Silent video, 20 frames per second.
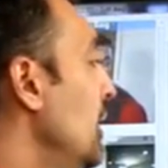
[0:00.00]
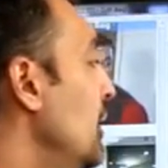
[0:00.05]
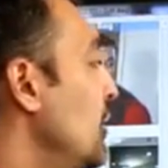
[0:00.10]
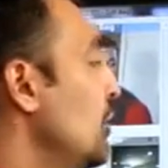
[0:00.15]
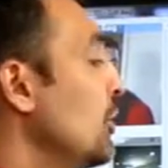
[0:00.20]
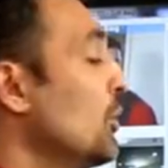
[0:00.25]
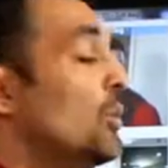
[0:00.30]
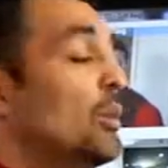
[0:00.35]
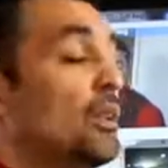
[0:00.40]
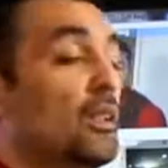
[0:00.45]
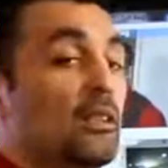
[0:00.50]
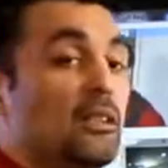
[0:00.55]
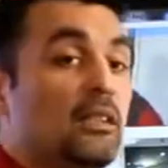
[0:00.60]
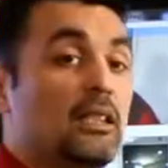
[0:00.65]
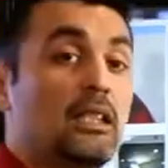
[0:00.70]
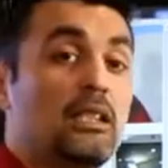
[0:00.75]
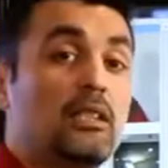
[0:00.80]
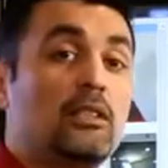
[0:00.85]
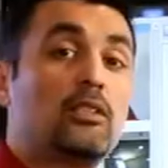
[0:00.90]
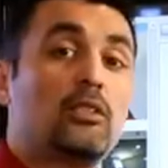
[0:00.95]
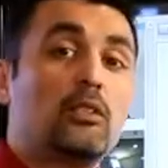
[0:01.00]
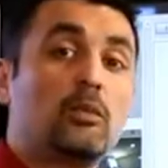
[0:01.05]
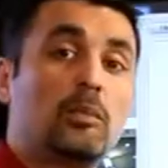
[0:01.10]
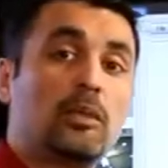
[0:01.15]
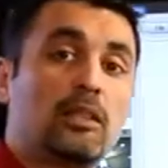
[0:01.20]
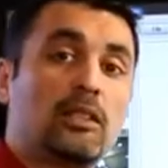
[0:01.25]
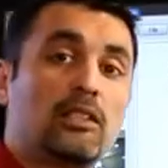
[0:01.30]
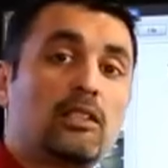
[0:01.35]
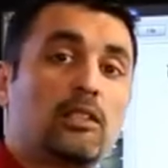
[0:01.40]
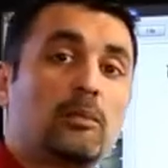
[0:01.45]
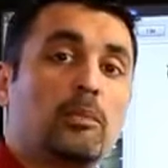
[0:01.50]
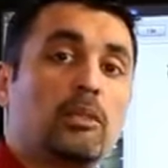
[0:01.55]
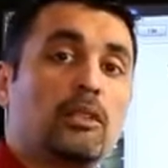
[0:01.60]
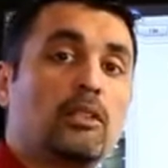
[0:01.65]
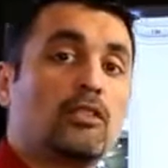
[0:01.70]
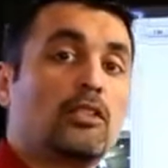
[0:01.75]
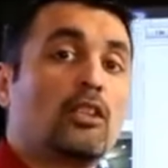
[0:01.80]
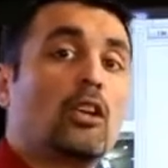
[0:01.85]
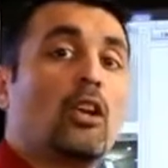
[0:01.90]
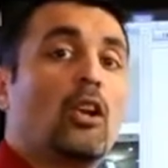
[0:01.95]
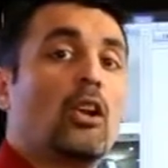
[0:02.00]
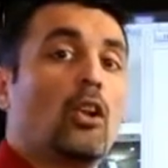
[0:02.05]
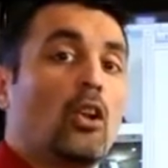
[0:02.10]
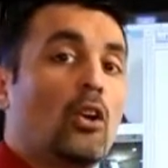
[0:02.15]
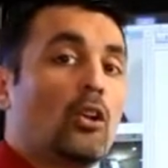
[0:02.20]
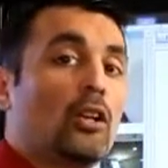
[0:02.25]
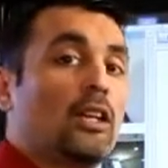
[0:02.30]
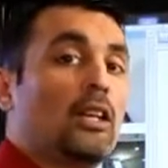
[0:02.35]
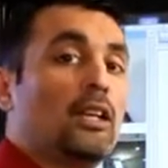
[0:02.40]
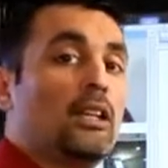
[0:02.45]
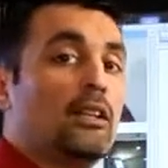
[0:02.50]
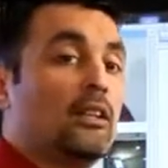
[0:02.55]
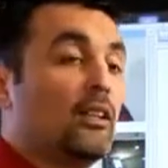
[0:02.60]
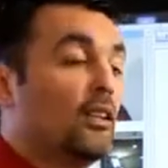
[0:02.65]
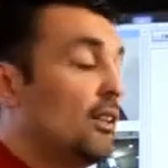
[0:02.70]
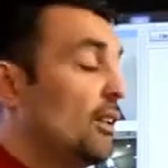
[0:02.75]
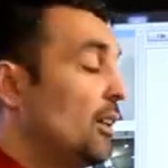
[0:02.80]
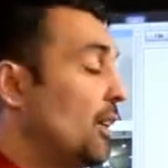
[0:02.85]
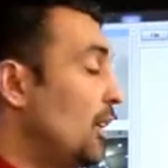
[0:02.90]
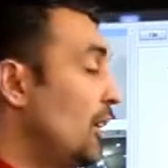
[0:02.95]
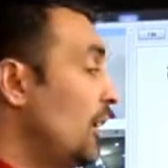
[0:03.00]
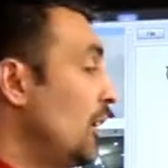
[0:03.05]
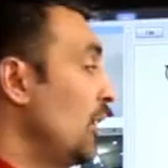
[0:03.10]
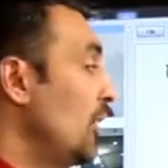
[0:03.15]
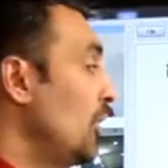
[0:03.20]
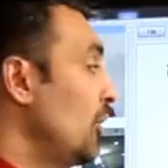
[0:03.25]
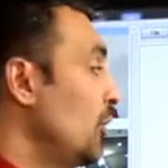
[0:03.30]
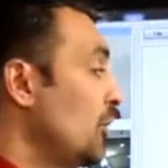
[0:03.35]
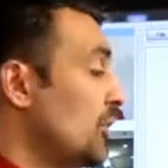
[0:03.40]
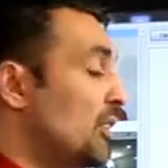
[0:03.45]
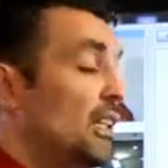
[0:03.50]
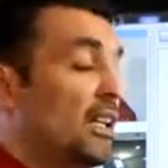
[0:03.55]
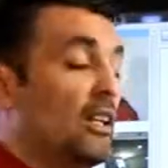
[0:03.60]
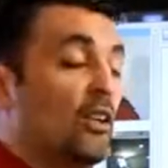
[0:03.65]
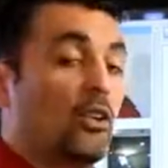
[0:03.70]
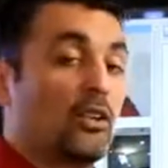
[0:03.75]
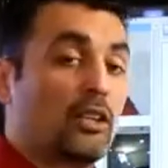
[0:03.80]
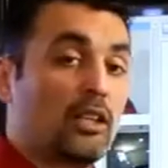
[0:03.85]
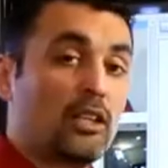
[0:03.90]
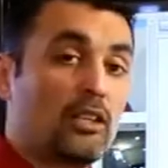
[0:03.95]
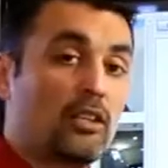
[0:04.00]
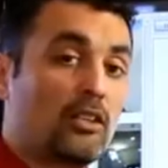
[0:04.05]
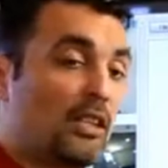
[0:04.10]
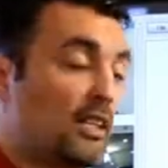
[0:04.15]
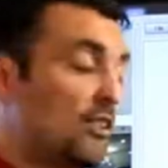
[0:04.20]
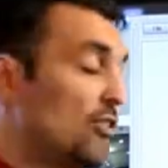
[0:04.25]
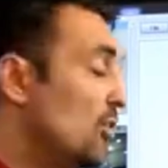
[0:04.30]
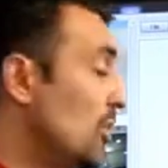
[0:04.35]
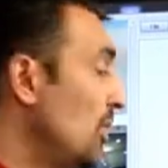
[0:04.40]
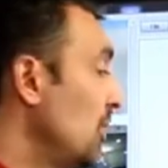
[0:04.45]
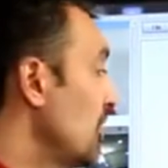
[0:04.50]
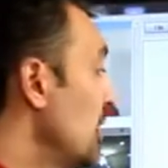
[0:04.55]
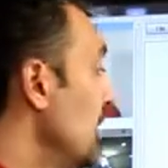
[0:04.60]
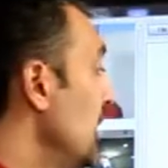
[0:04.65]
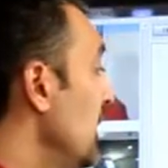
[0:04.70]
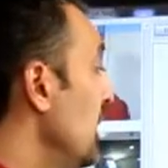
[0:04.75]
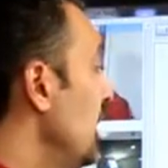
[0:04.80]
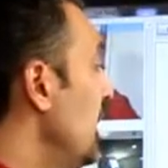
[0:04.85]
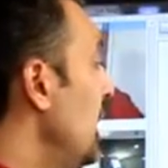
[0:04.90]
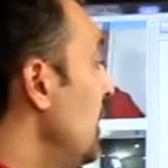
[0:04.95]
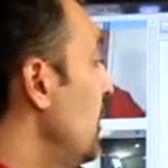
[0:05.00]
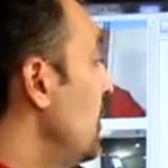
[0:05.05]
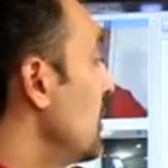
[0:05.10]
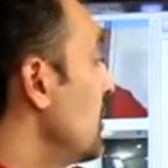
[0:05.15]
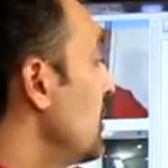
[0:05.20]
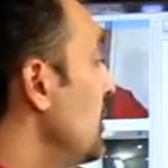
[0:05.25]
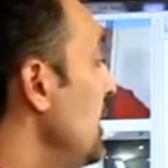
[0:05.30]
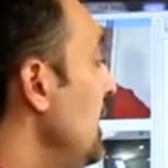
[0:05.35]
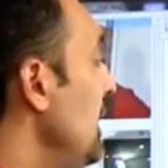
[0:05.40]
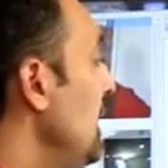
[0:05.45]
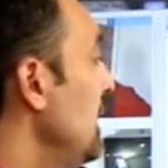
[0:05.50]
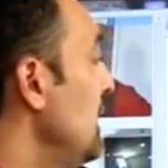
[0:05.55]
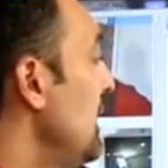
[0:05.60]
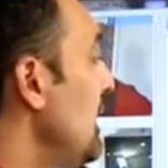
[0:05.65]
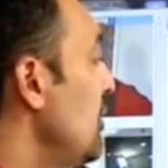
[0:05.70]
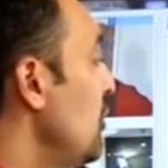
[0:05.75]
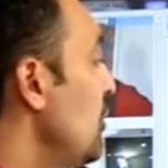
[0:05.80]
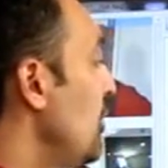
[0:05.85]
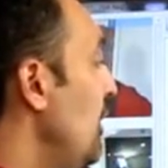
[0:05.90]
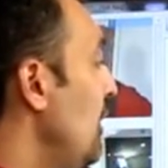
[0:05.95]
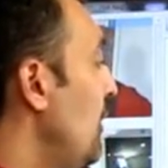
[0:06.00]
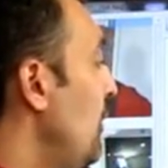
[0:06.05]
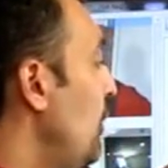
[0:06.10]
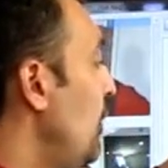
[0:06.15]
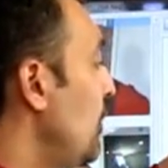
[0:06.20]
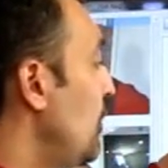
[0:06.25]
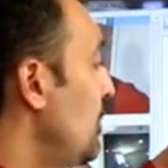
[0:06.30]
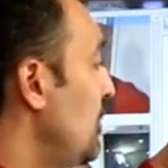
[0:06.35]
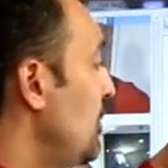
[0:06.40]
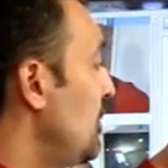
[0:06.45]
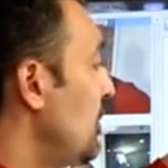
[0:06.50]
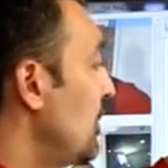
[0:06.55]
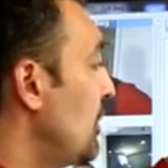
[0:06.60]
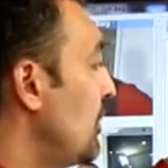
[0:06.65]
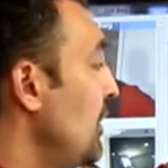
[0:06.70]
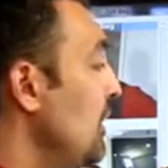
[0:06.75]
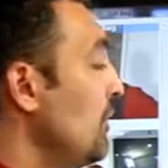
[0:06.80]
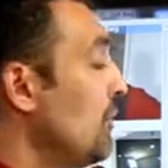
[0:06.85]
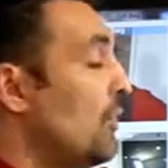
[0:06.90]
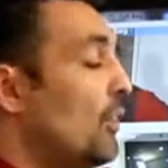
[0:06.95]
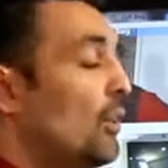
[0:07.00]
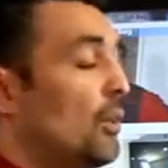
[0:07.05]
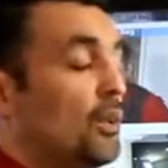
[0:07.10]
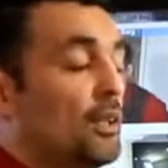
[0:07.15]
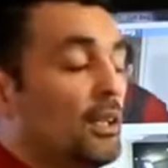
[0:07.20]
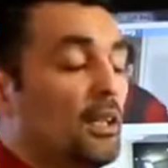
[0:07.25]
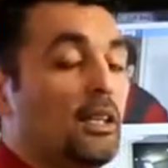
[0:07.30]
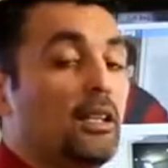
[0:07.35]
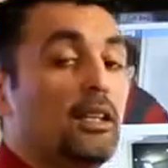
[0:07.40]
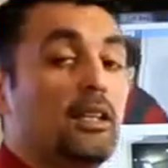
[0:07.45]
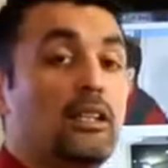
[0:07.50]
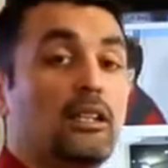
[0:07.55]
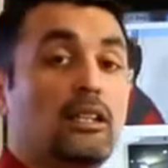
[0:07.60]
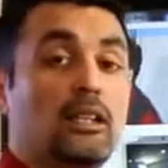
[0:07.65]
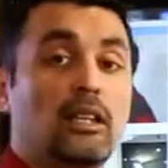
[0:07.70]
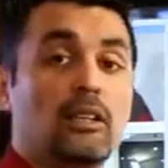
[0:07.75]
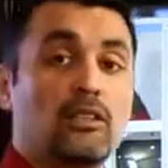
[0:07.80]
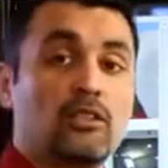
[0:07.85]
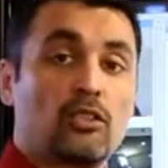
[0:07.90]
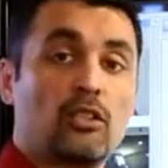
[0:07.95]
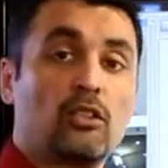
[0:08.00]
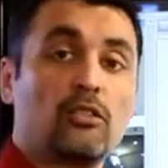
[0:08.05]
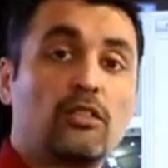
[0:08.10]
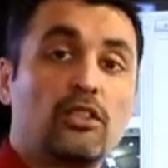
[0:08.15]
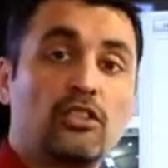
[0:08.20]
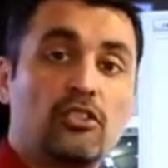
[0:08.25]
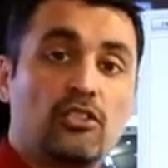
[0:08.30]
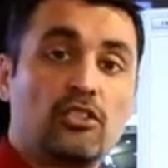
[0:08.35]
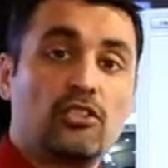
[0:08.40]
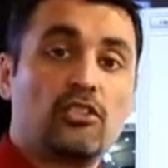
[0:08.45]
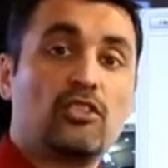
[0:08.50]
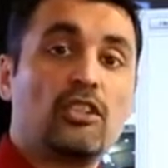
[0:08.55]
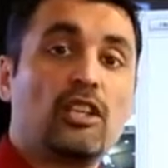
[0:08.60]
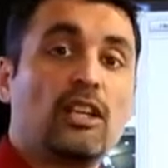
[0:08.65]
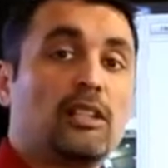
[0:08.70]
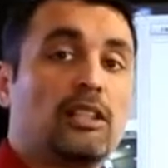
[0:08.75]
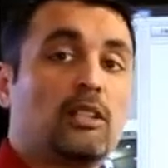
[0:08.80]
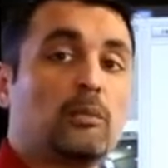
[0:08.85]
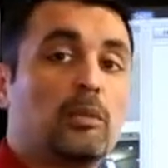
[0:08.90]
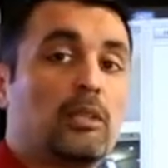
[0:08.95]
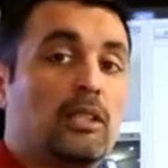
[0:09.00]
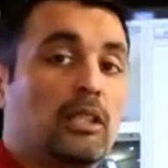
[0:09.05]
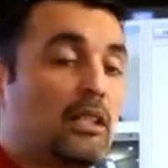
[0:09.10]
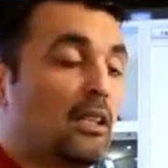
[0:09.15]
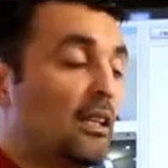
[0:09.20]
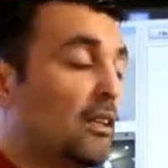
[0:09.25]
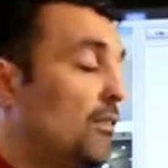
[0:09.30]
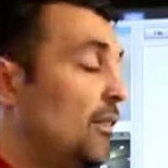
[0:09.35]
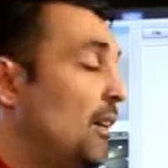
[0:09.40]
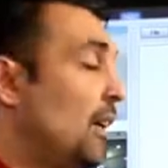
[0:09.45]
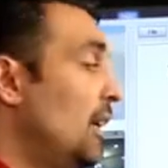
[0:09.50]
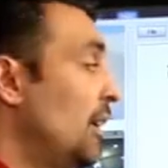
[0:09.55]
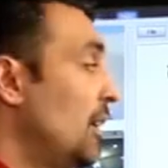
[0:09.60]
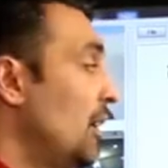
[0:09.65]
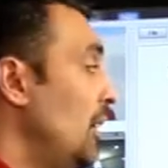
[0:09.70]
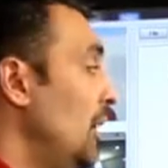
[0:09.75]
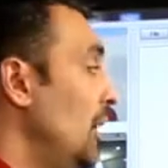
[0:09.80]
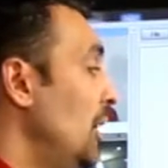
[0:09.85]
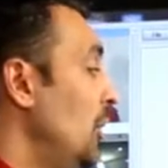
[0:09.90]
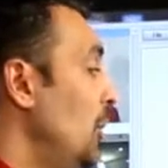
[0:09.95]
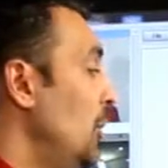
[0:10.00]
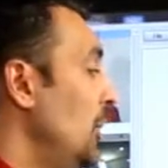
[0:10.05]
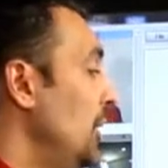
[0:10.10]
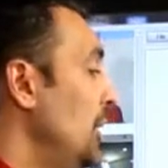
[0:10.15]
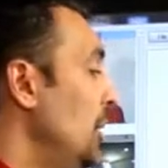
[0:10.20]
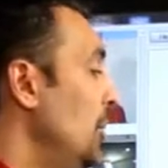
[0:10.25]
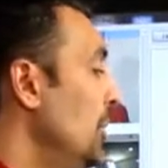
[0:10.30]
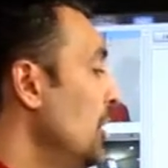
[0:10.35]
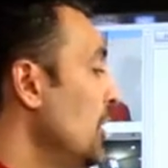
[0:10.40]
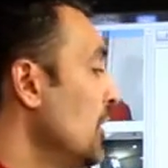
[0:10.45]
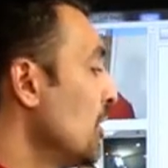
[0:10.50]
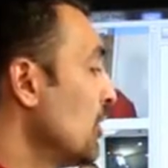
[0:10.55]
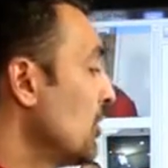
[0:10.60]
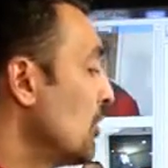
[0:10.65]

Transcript: As soon as these two participants log in using their login credentials, they will see in their share folder, which is the green folder, that Zulfi's just shared this particular file with them.